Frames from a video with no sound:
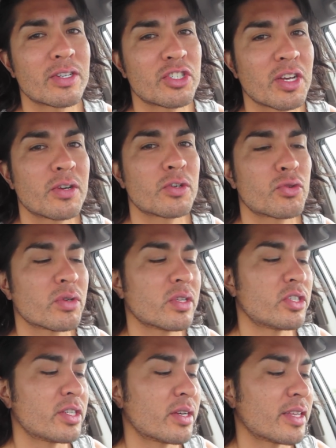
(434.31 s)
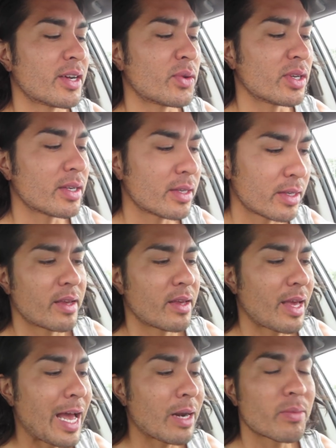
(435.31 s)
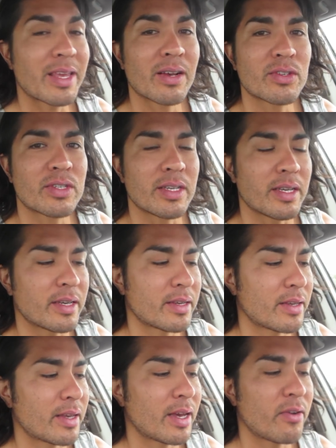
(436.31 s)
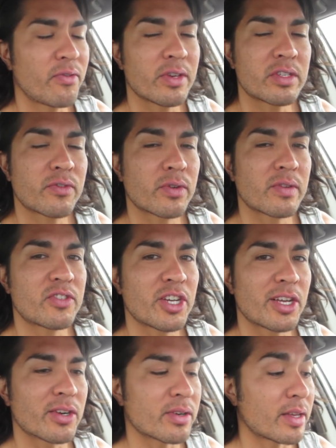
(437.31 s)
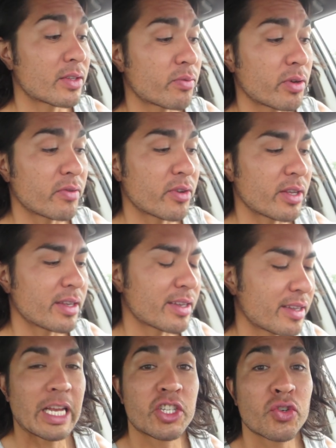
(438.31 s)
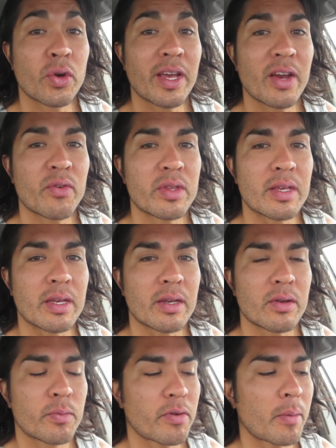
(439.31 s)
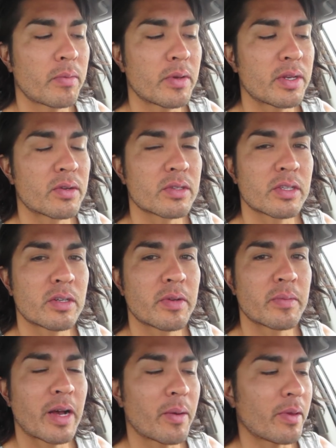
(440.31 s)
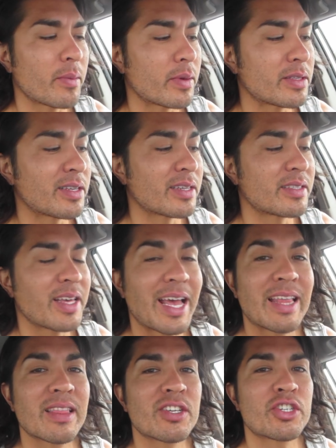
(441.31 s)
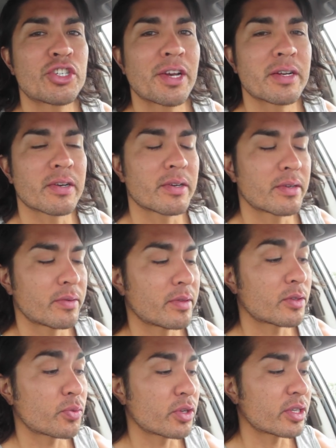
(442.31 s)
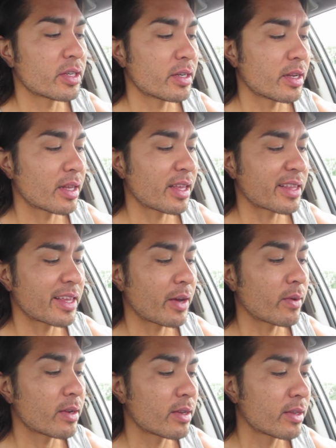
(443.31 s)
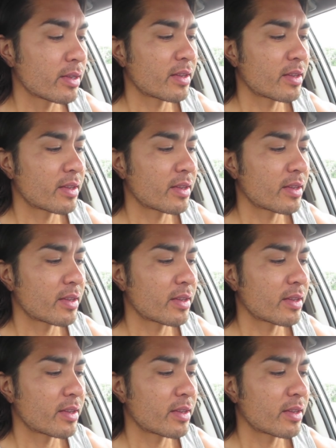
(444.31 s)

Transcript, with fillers: Cheddar trilogy on that one. Adam Kelsey, A Fistful of Cheddar. That's pretty funny. Enjoy Everything, who probably knows a little bit about me, but says The Endless Cheddar. That's pretty good. I like that one.